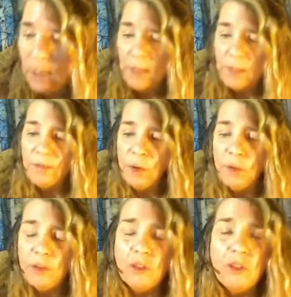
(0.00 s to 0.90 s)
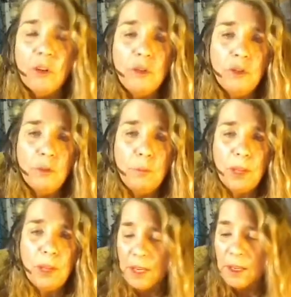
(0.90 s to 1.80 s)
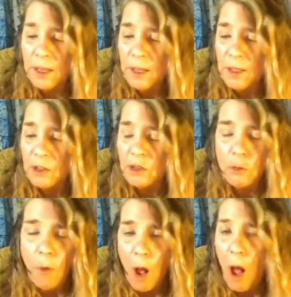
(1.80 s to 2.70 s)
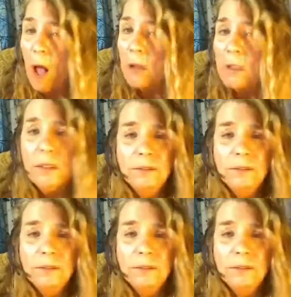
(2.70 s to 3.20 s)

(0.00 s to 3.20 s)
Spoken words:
The future shows you being strong,